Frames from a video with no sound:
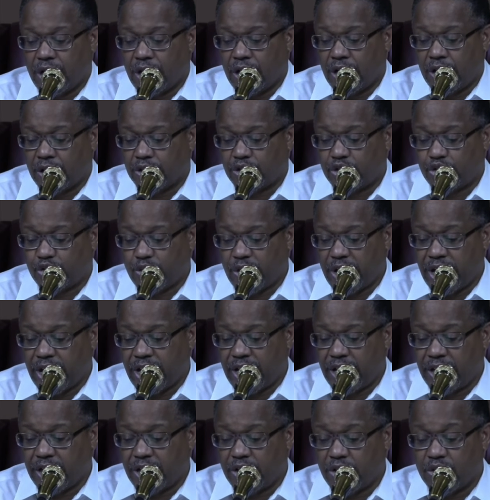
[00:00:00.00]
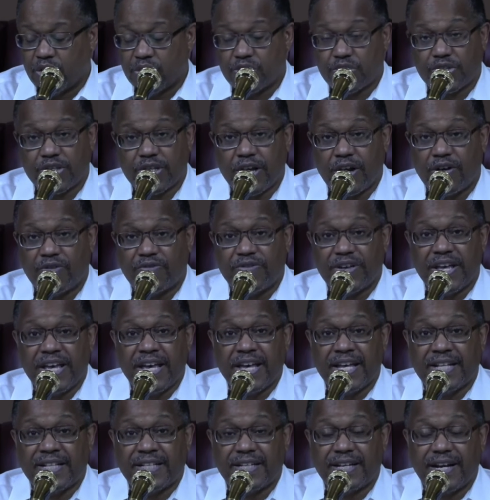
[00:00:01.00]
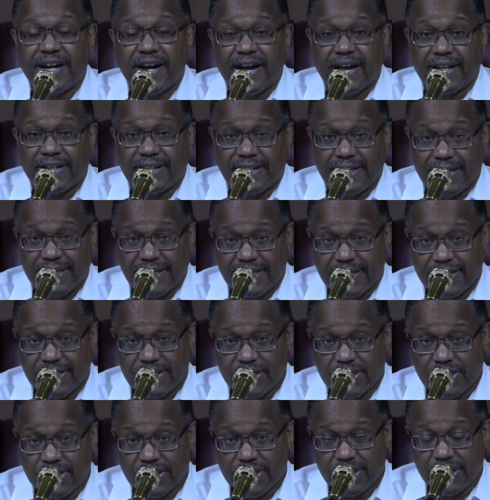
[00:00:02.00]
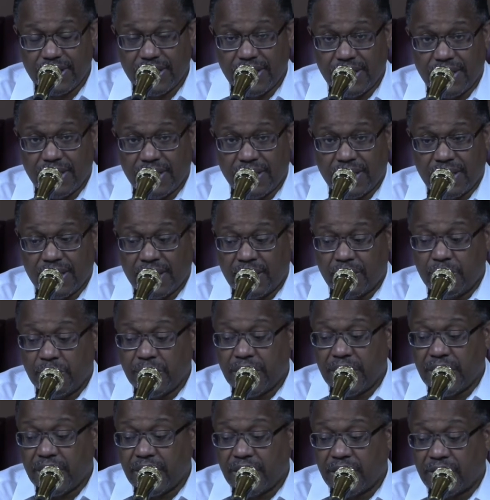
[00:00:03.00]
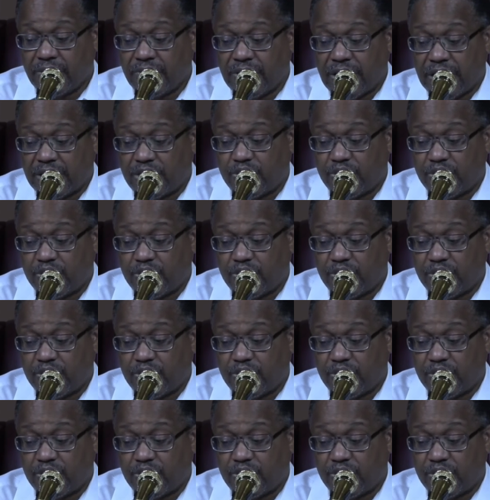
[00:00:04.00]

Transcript: uh, train yourself in godliness. And the beginning of